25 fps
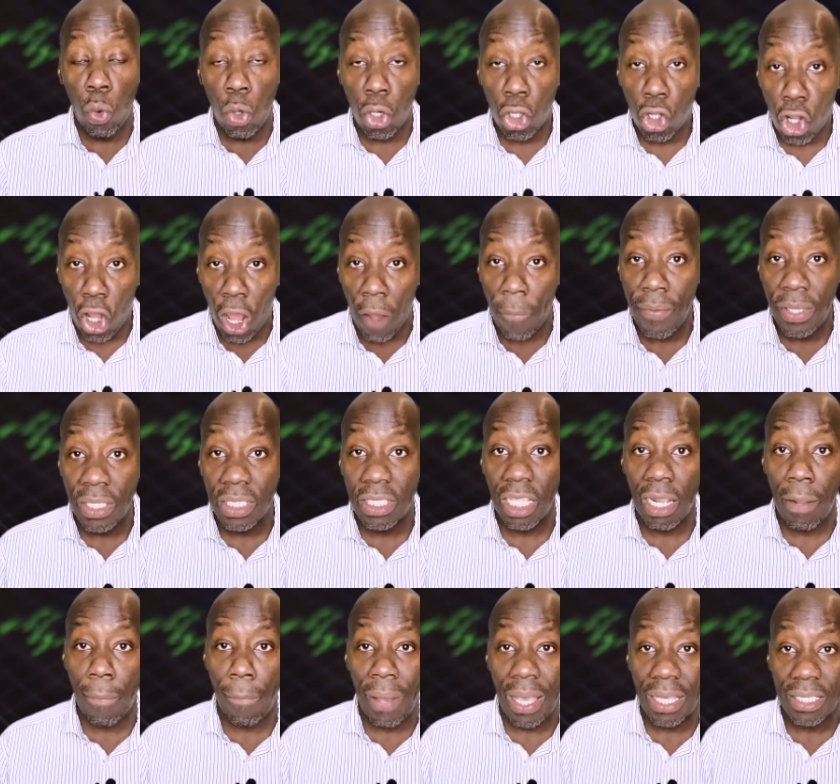will come into
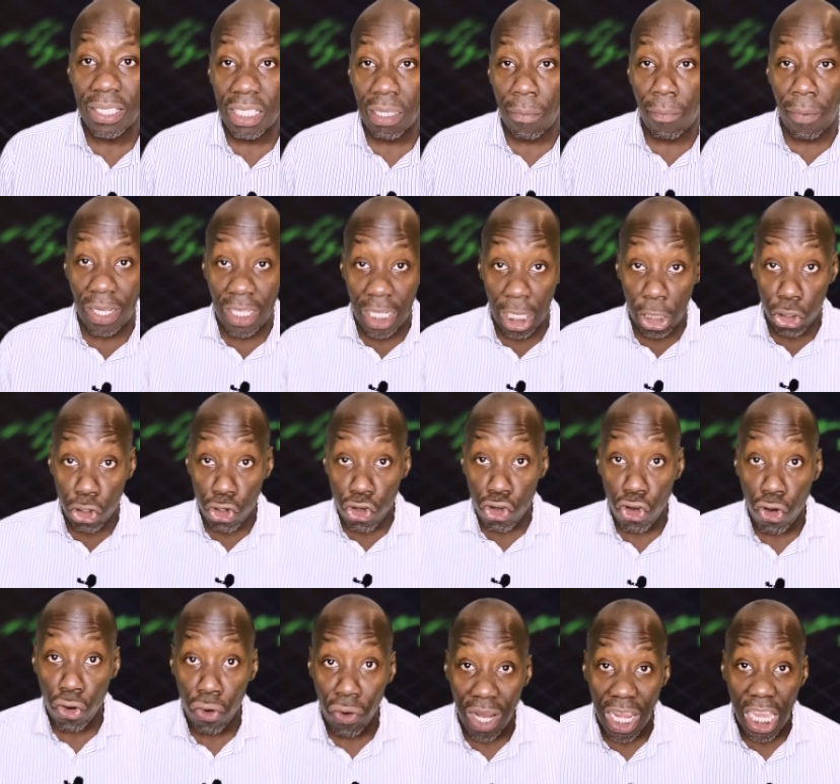the mastermind and
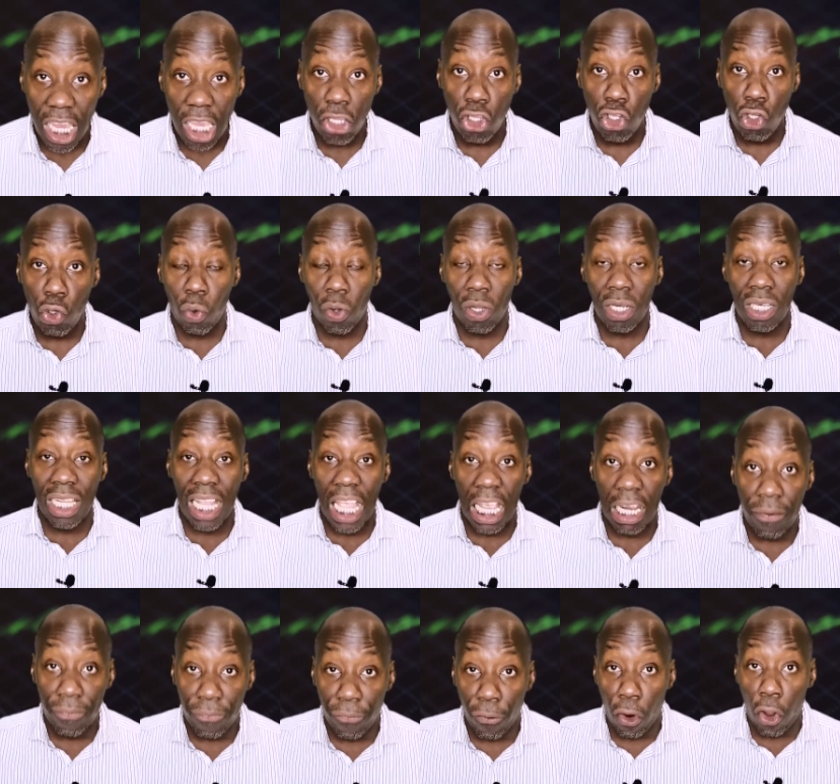train you on
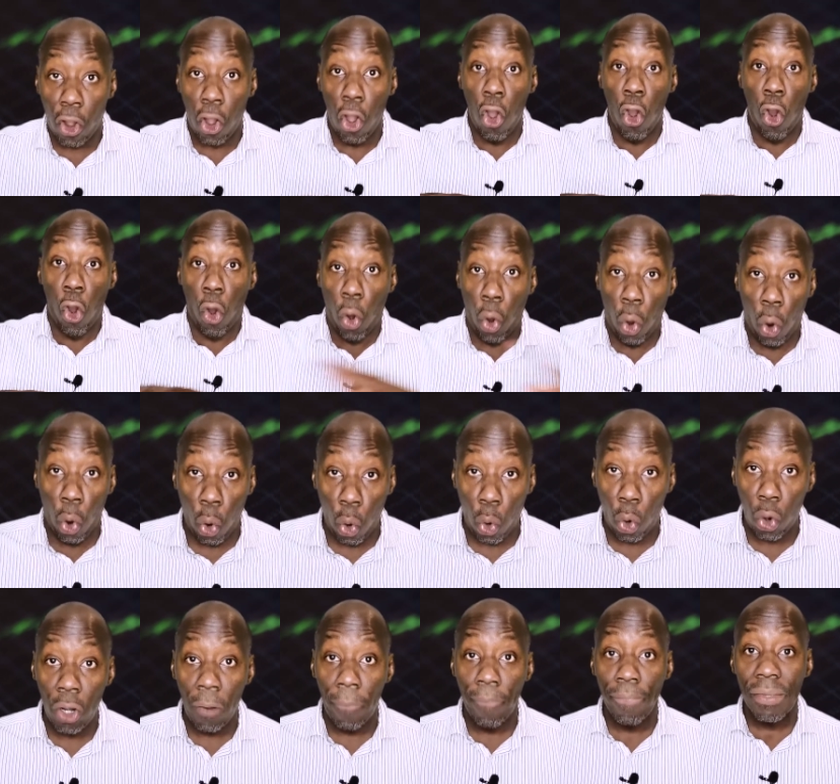that for
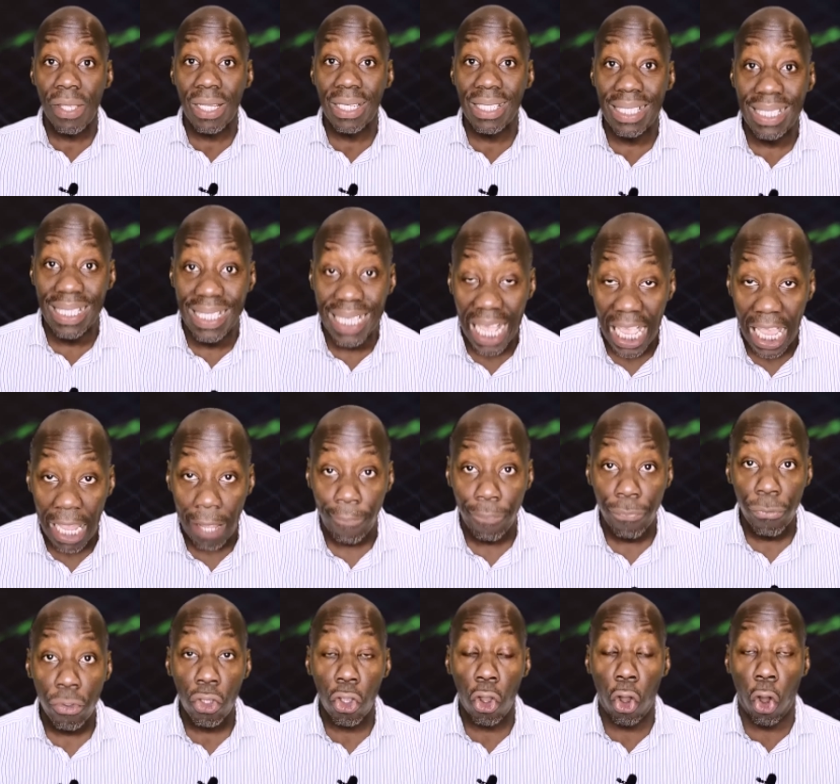whole day
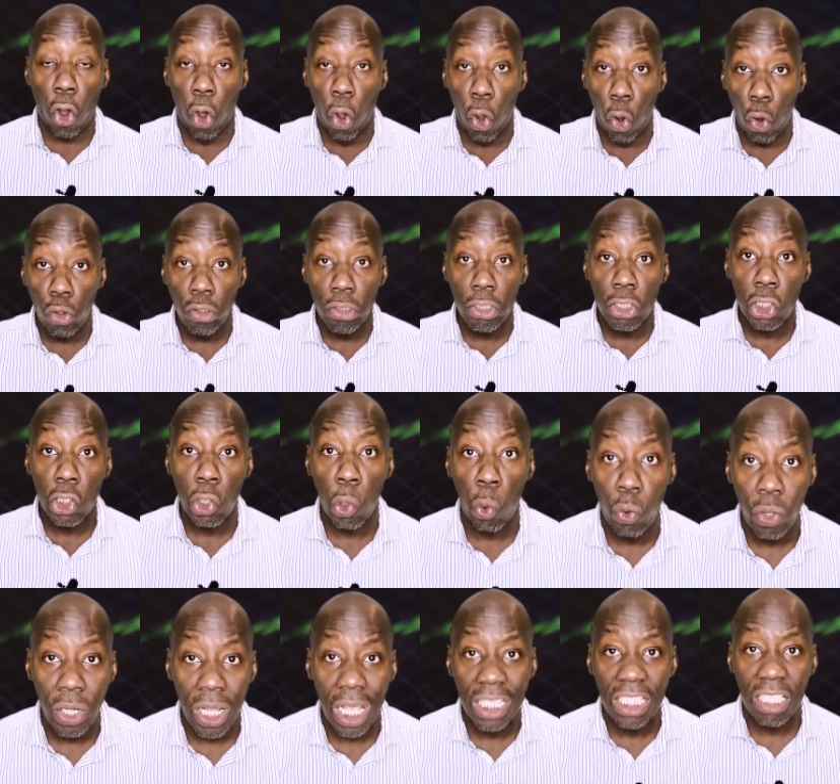a whole
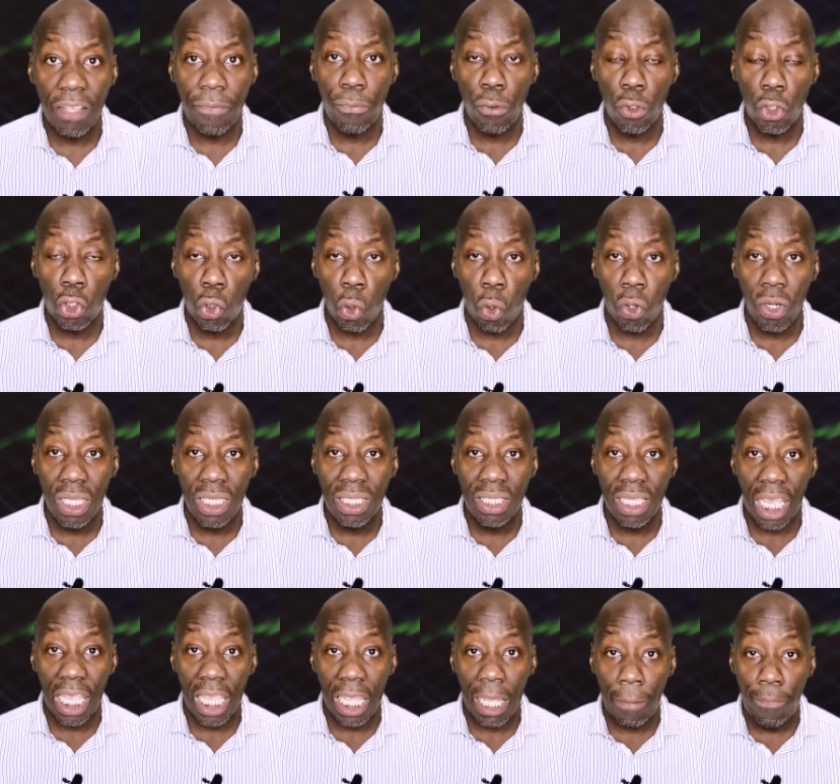two days if you so
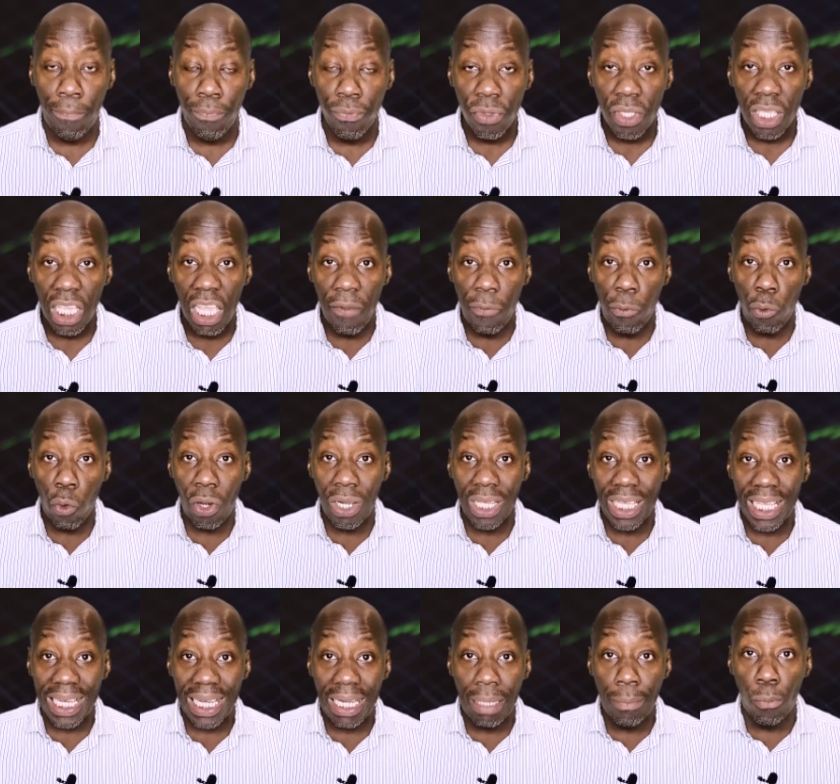desire. If you want
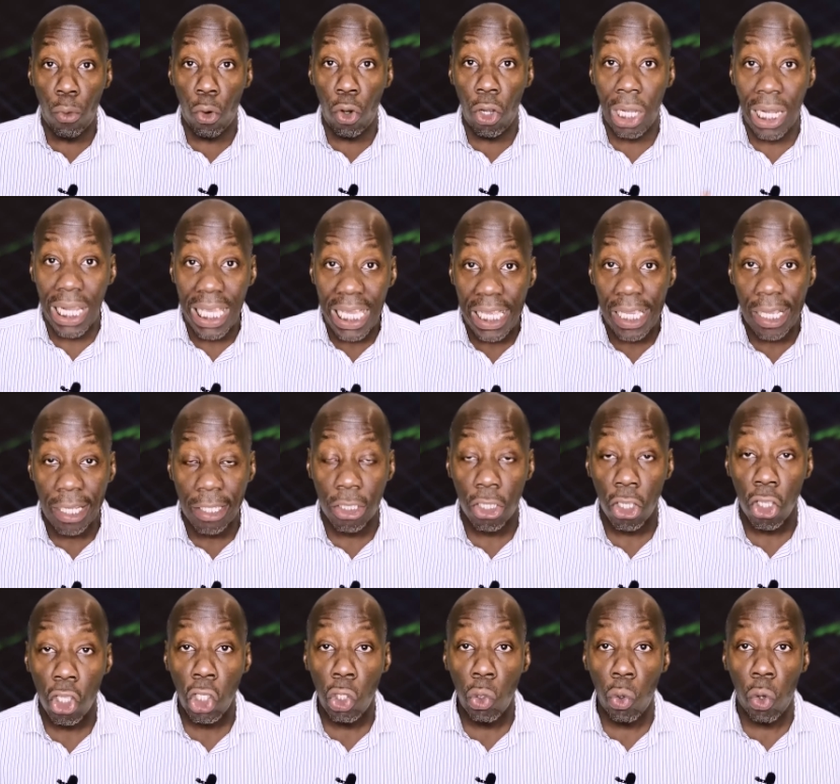to get more leads,
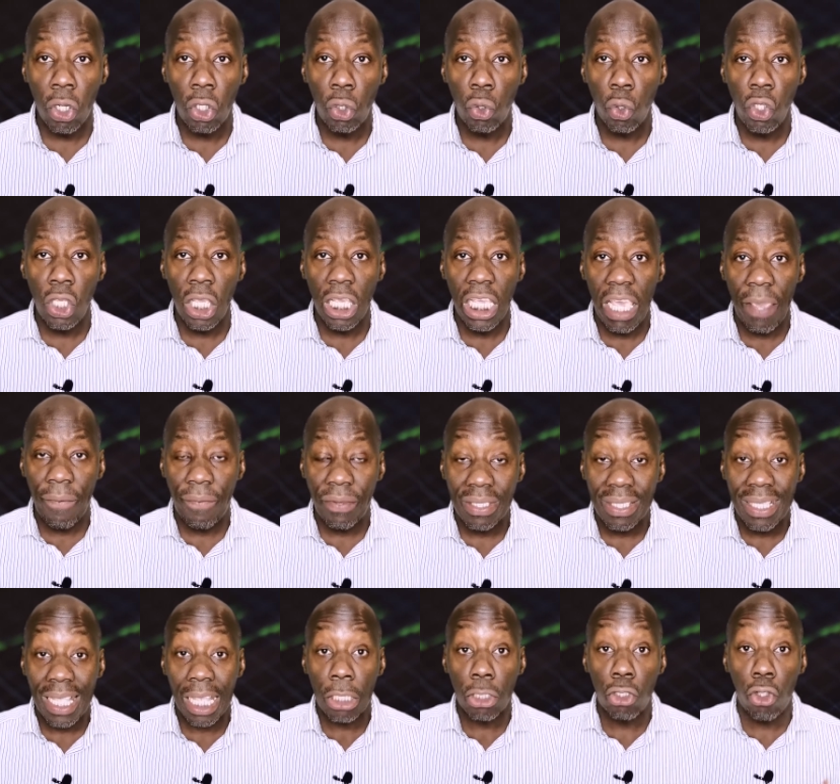you want you, if
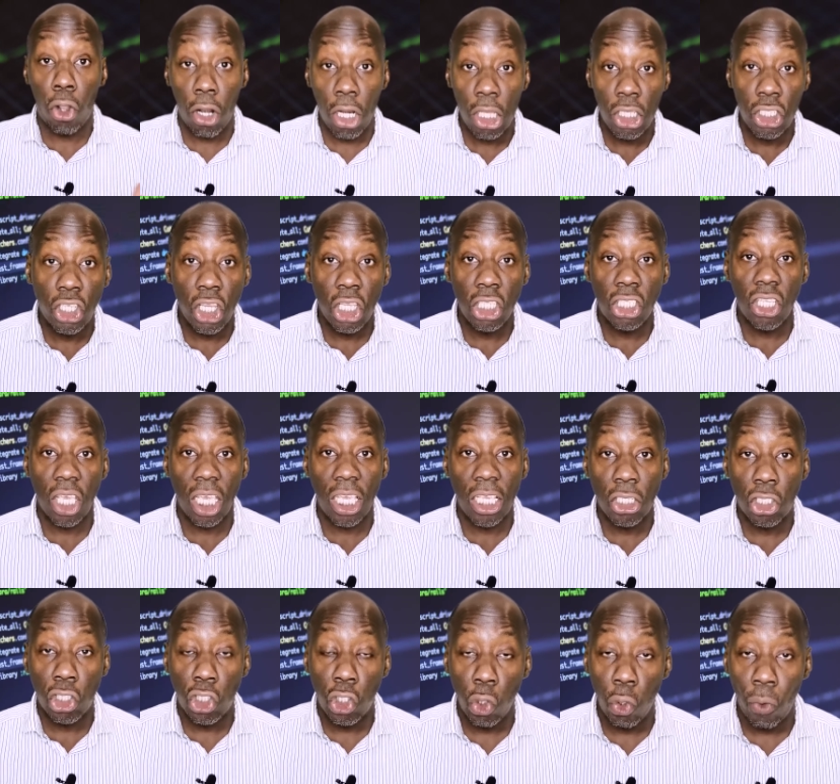it's technology is your
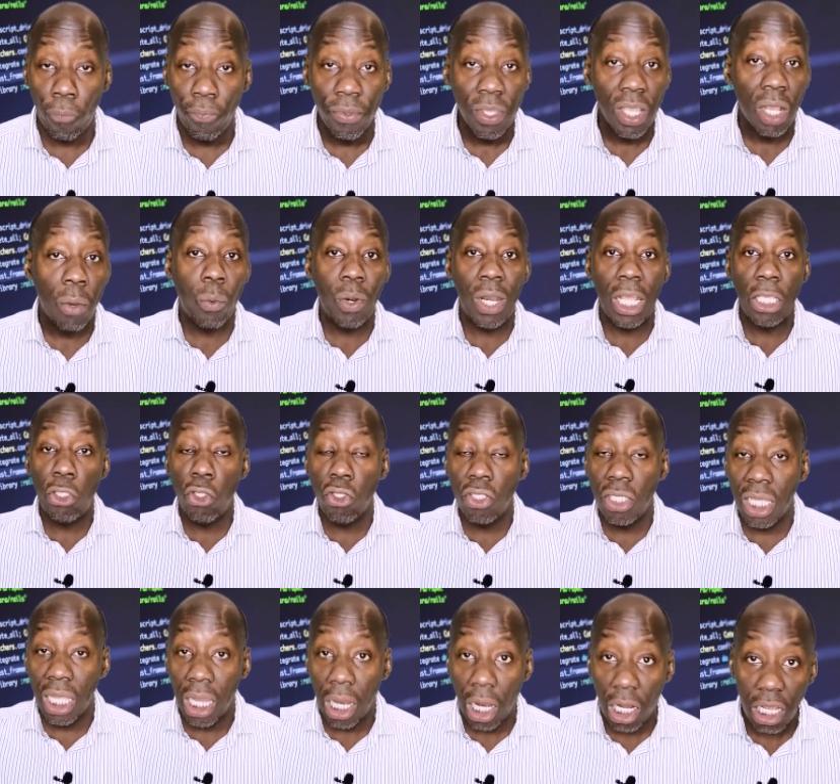issue, whether it's
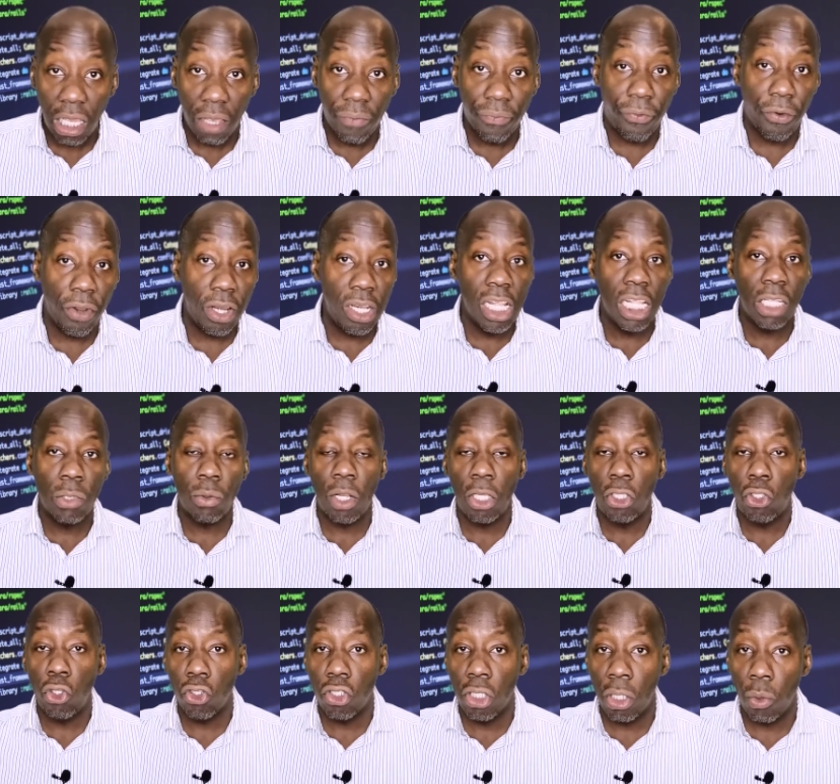using ClickFunnels, whether
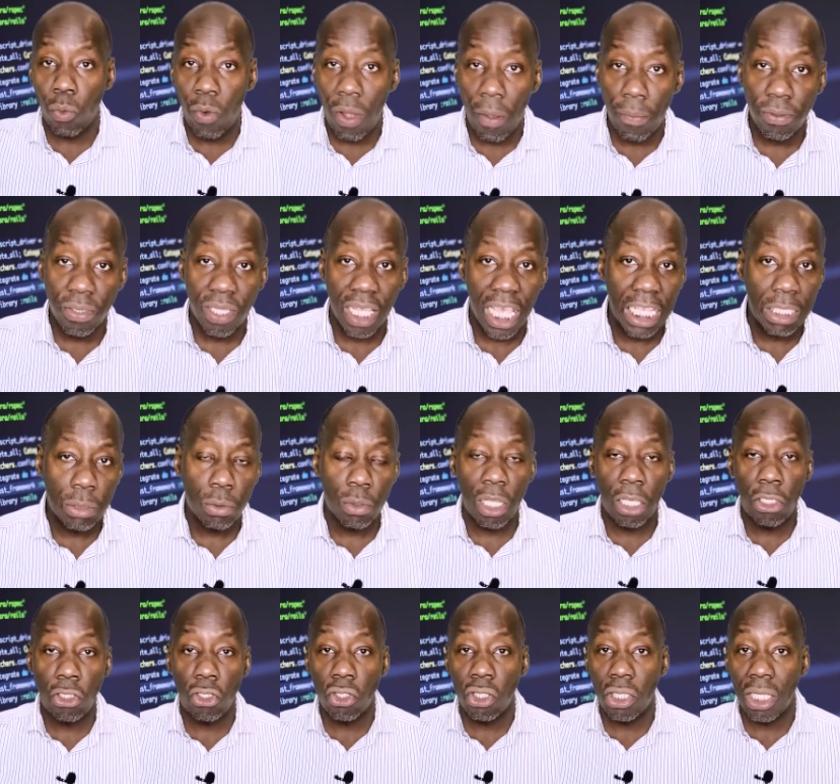it's using websites,
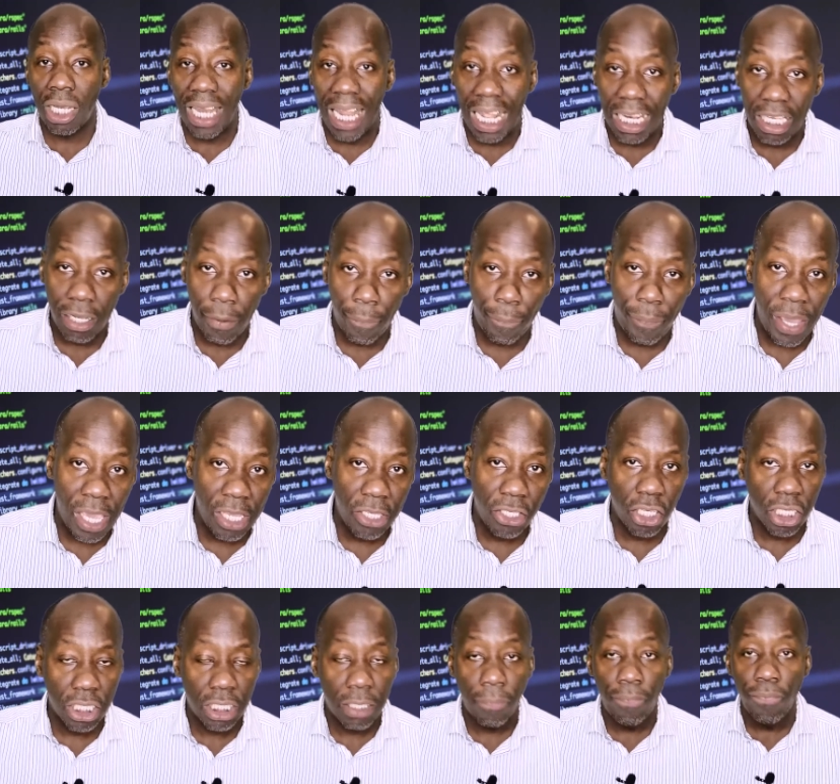whether it's using landing
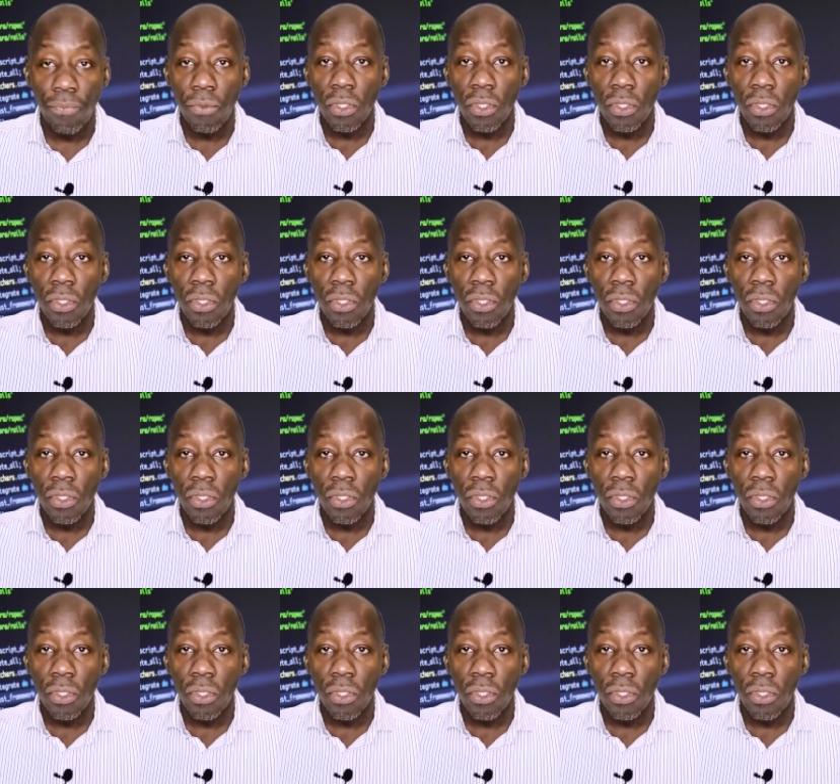pages,